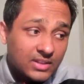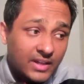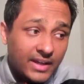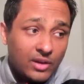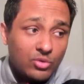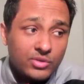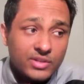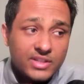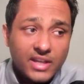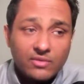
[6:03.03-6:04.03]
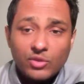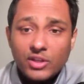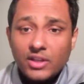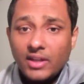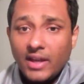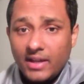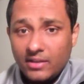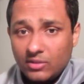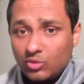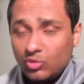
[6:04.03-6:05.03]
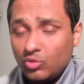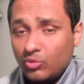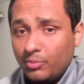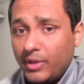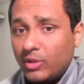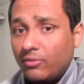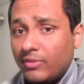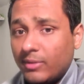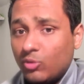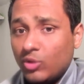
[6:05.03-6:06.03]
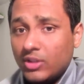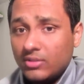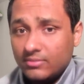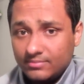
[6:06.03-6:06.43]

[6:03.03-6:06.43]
around January end to mid of February